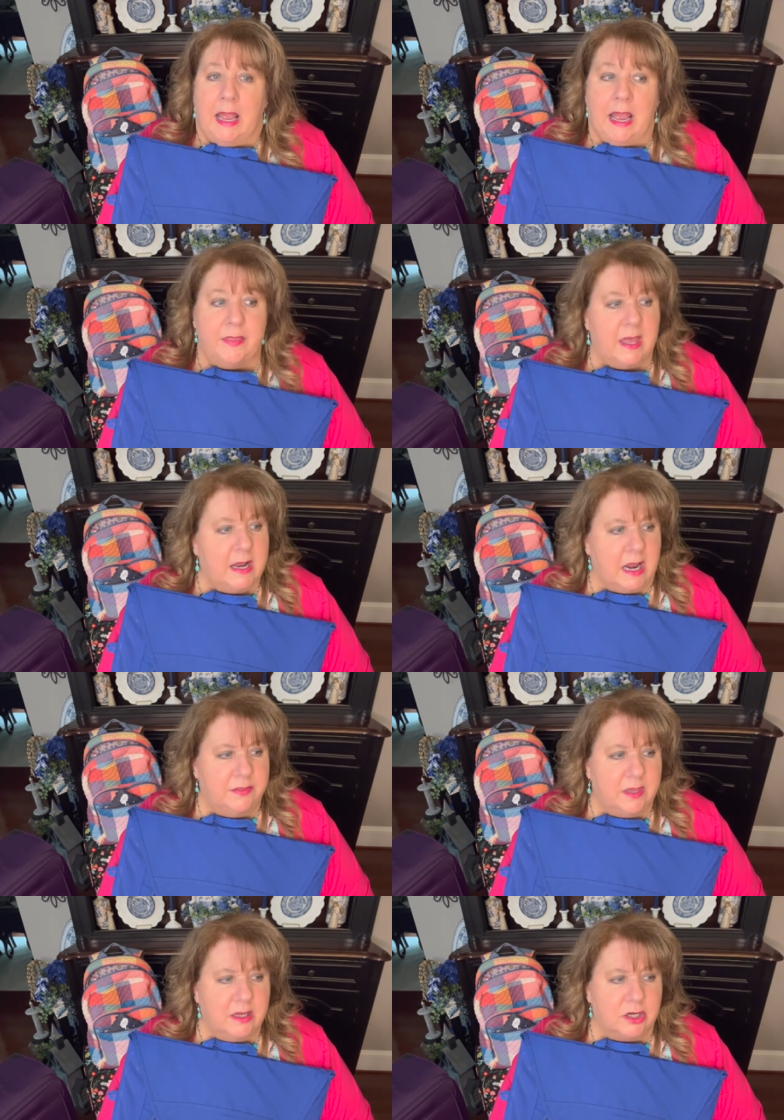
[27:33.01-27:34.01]
And then I
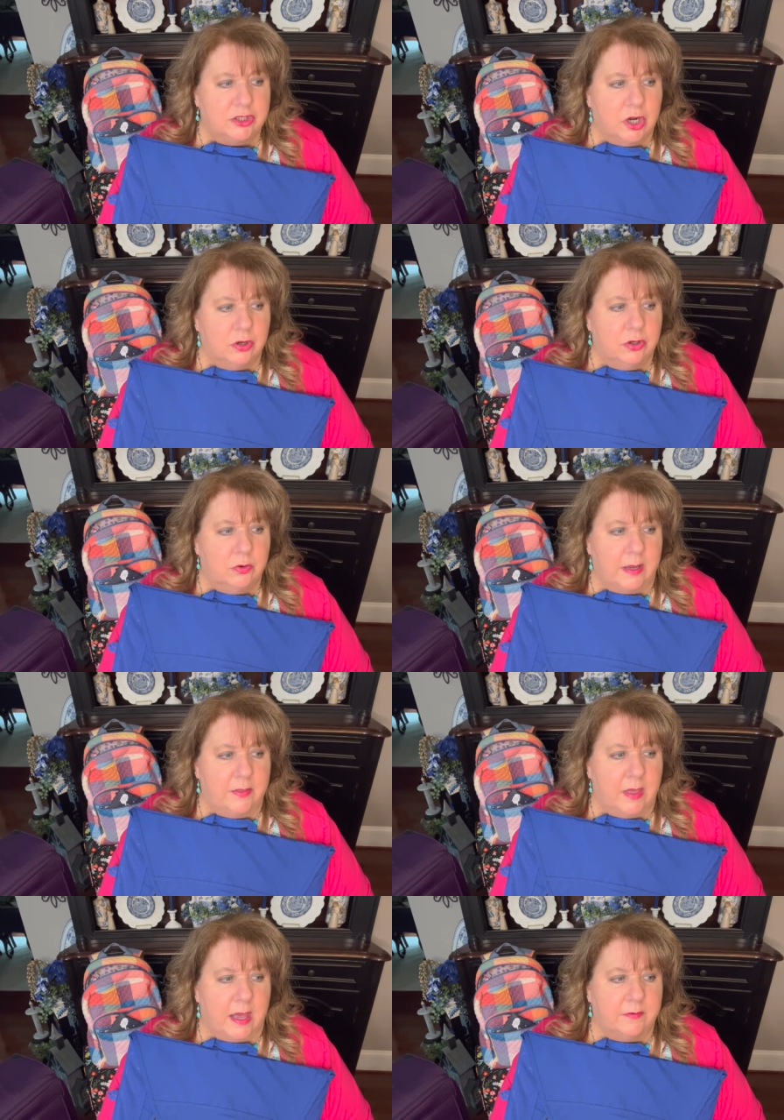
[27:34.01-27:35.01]
think I show you
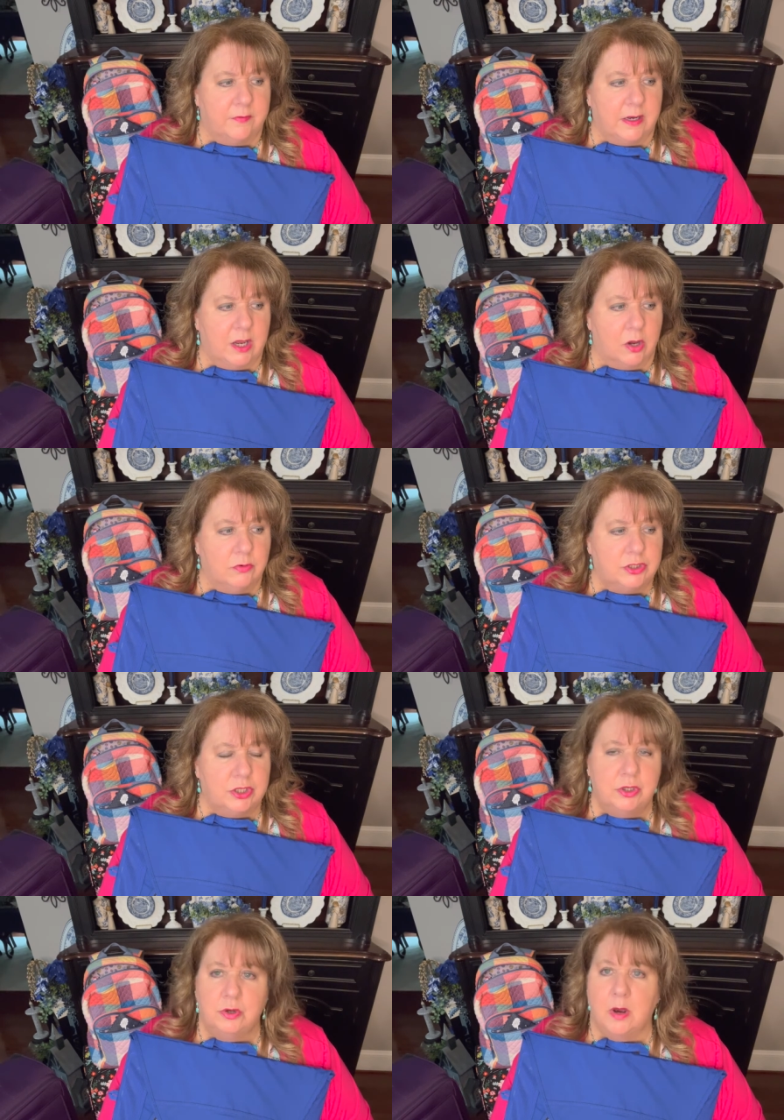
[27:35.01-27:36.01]
in that video
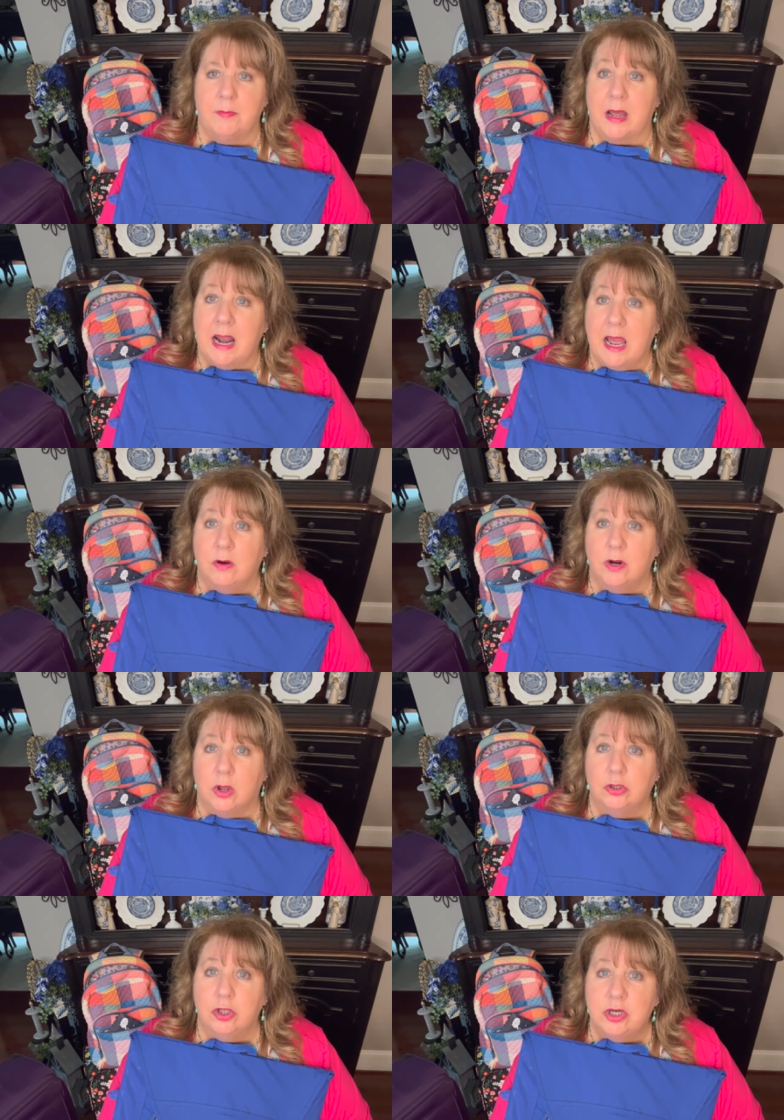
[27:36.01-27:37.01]
too about how it
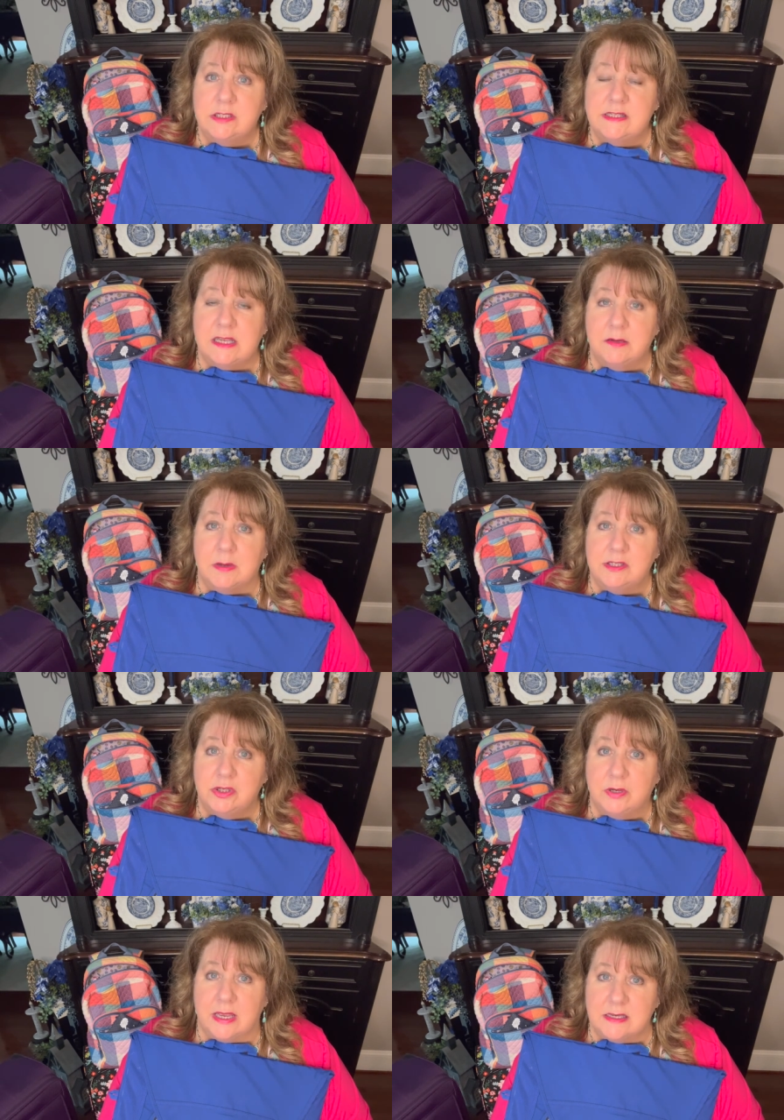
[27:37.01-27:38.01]
all looks in my
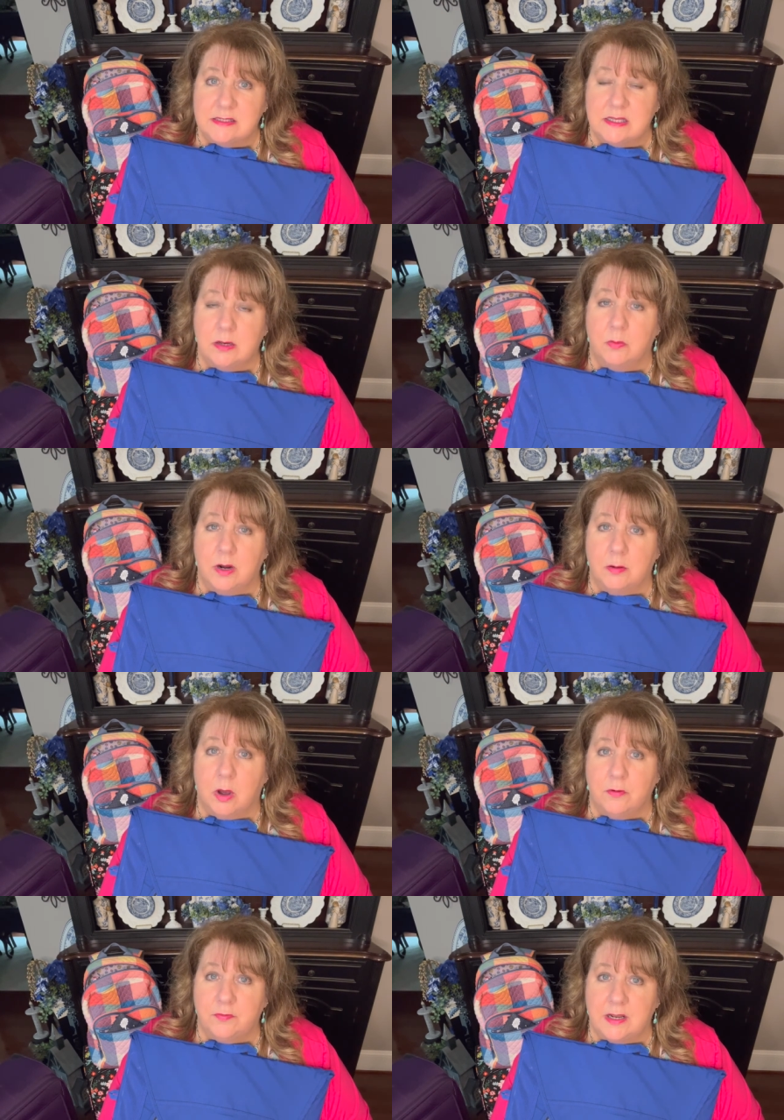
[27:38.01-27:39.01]
suitcase when I'm
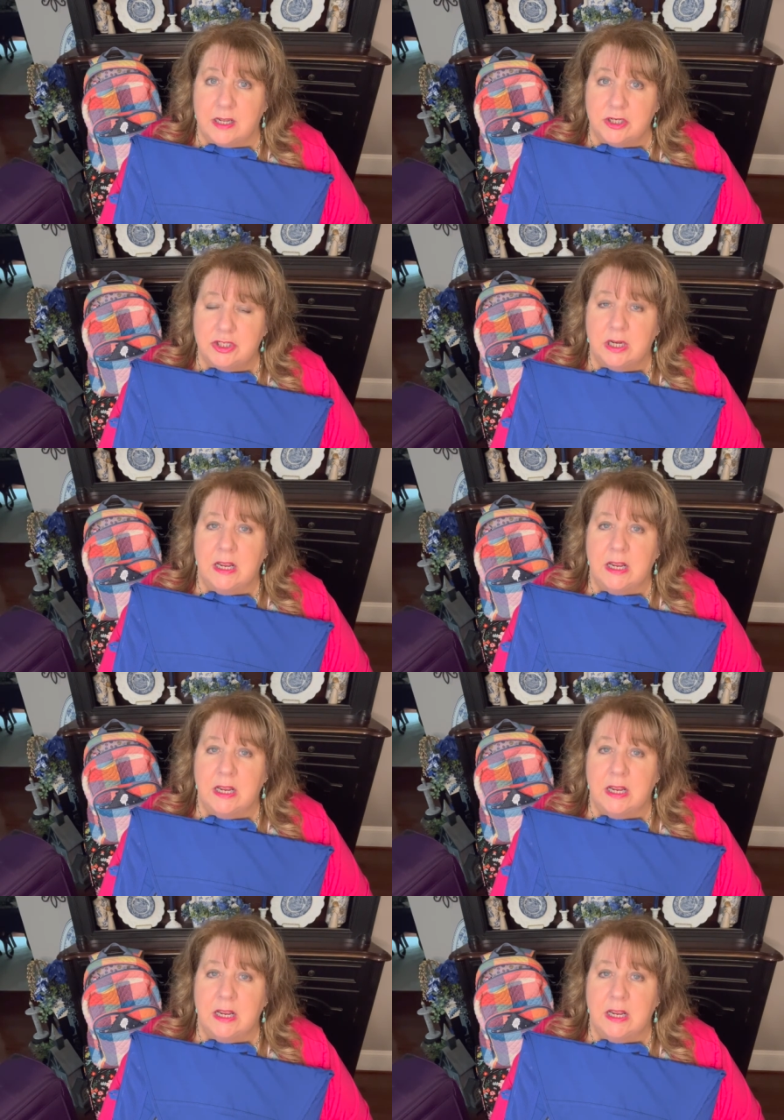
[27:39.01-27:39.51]
all finished